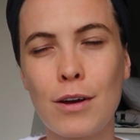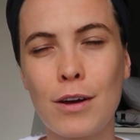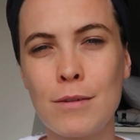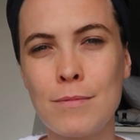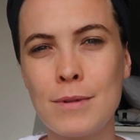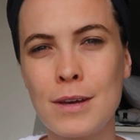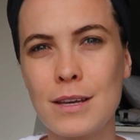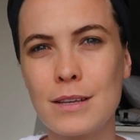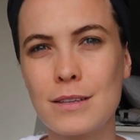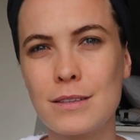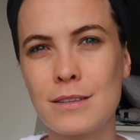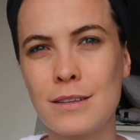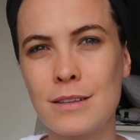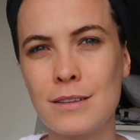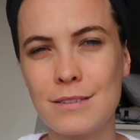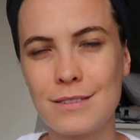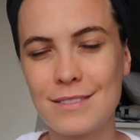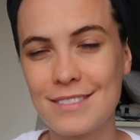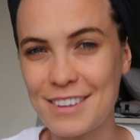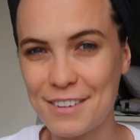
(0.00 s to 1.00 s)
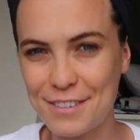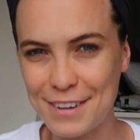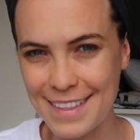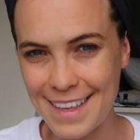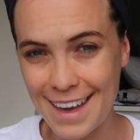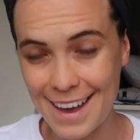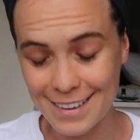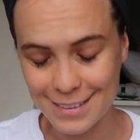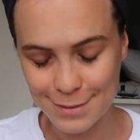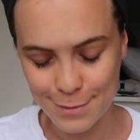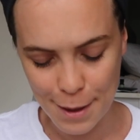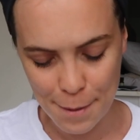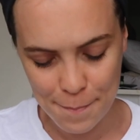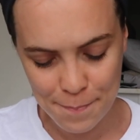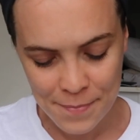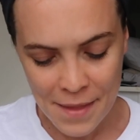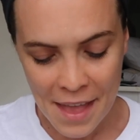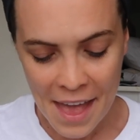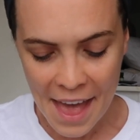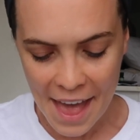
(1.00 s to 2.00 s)
hummus and stuff like that as
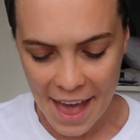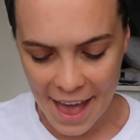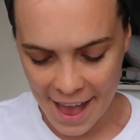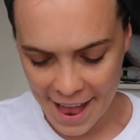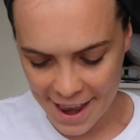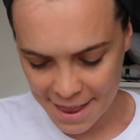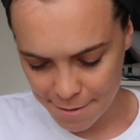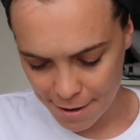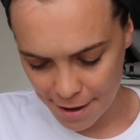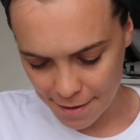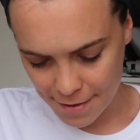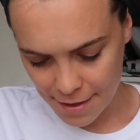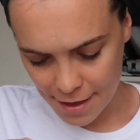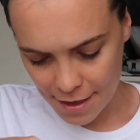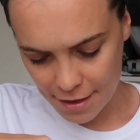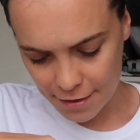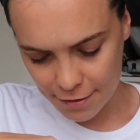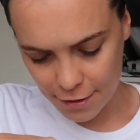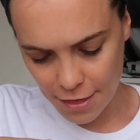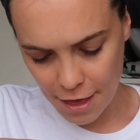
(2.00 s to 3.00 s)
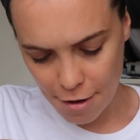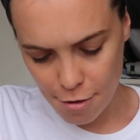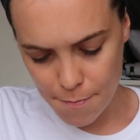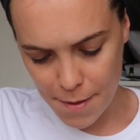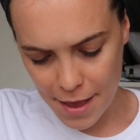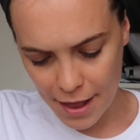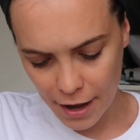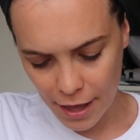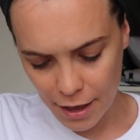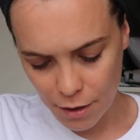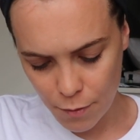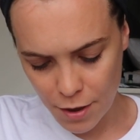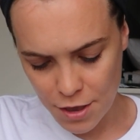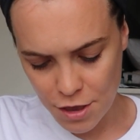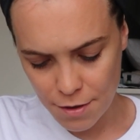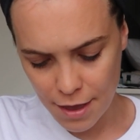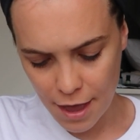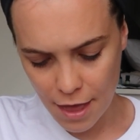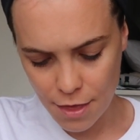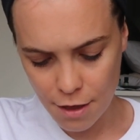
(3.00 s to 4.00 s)
well. Anyway, so they're a bit like when
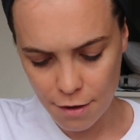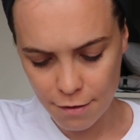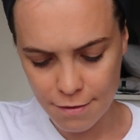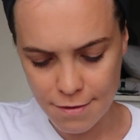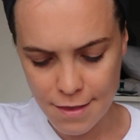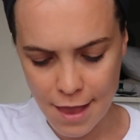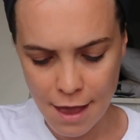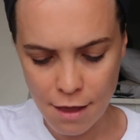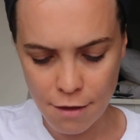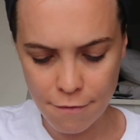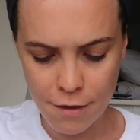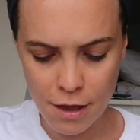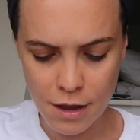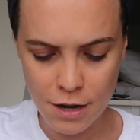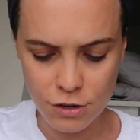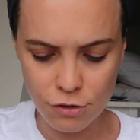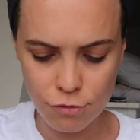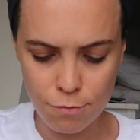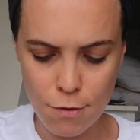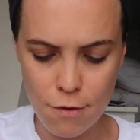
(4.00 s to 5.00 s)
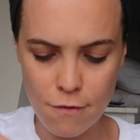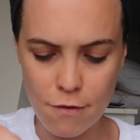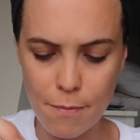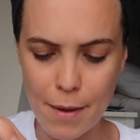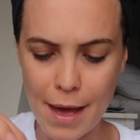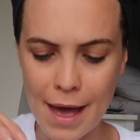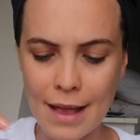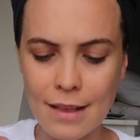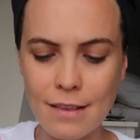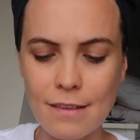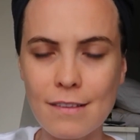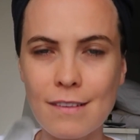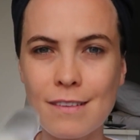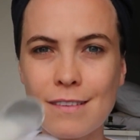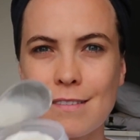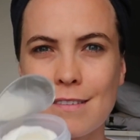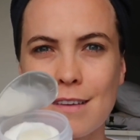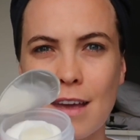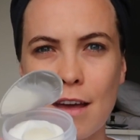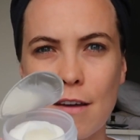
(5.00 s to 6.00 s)
you get those nail varnish remover pads
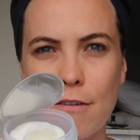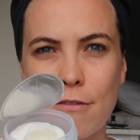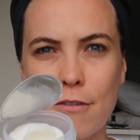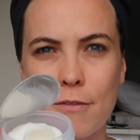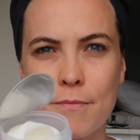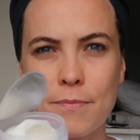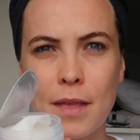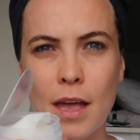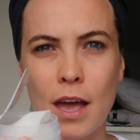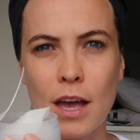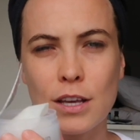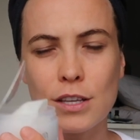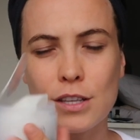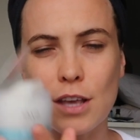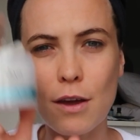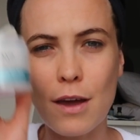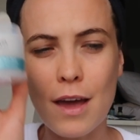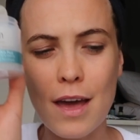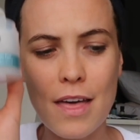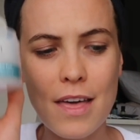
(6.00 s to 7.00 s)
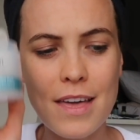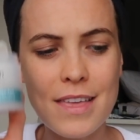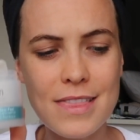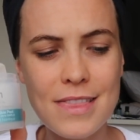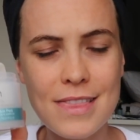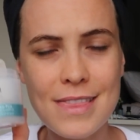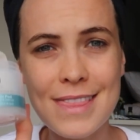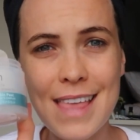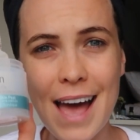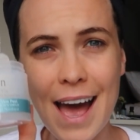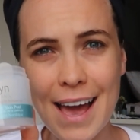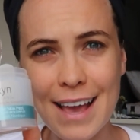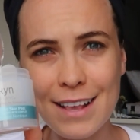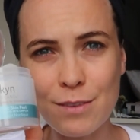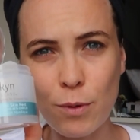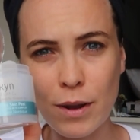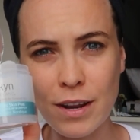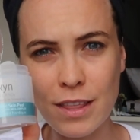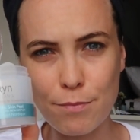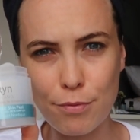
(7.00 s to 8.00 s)
and stuff. So that
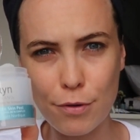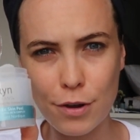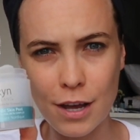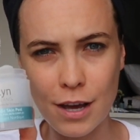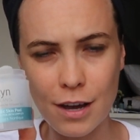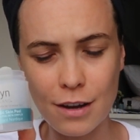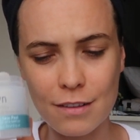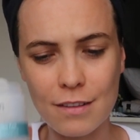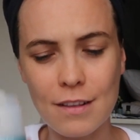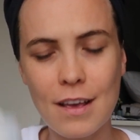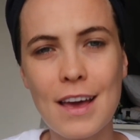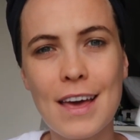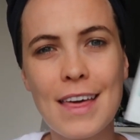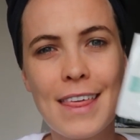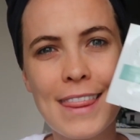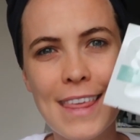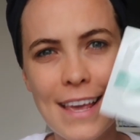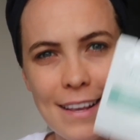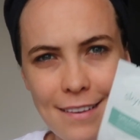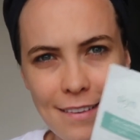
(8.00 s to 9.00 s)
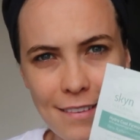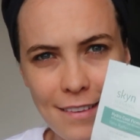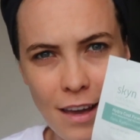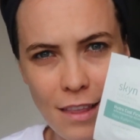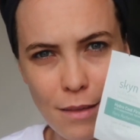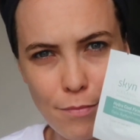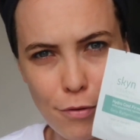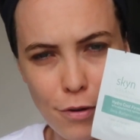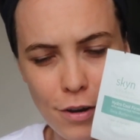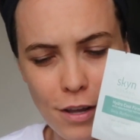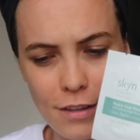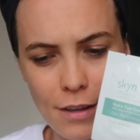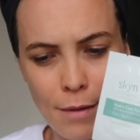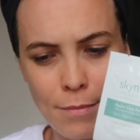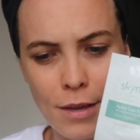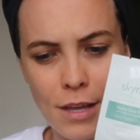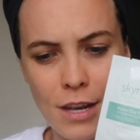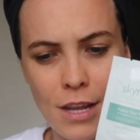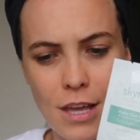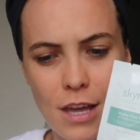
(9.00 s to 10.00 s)
is one of the products. This is the other product
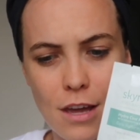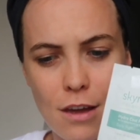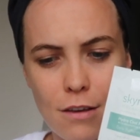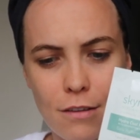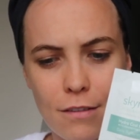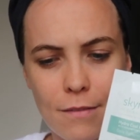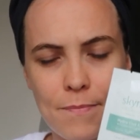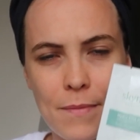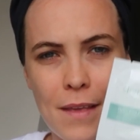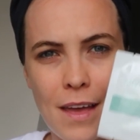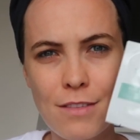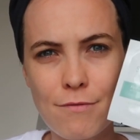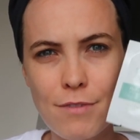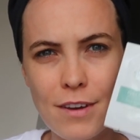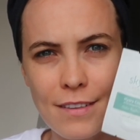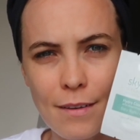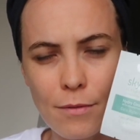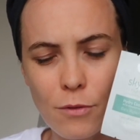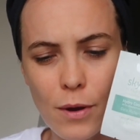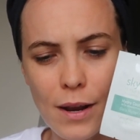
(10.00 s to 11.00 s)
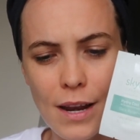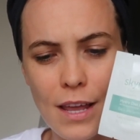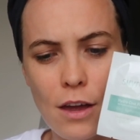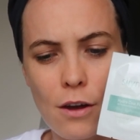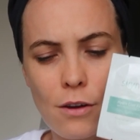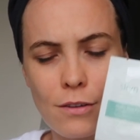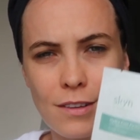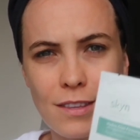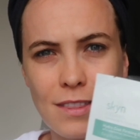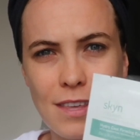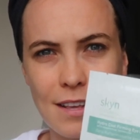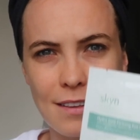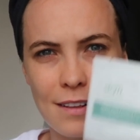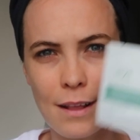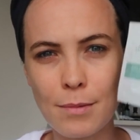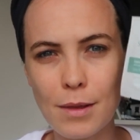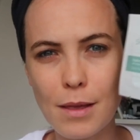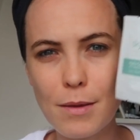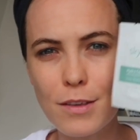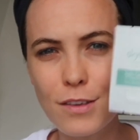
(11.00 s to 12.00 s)
I'm going to use. The reason I'm quickly going to this,
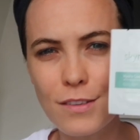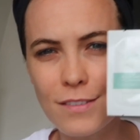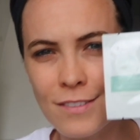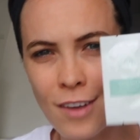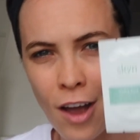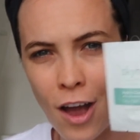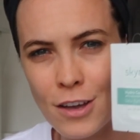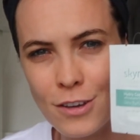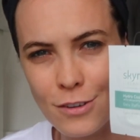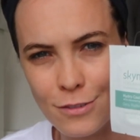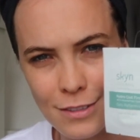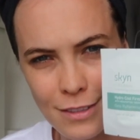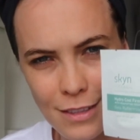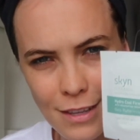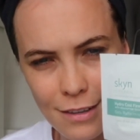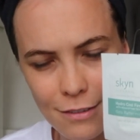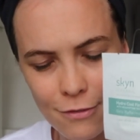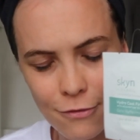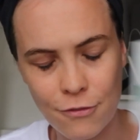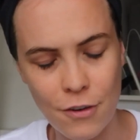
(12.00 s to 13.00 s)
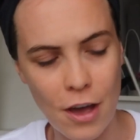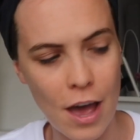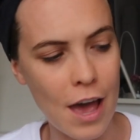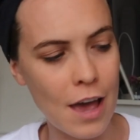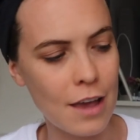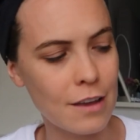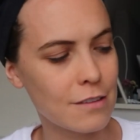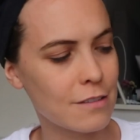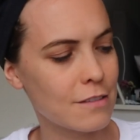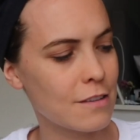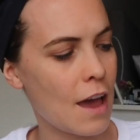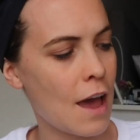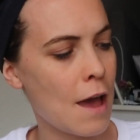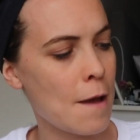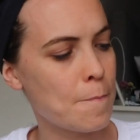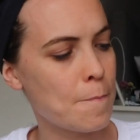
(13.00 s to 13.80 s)
because I'm going to start using this first.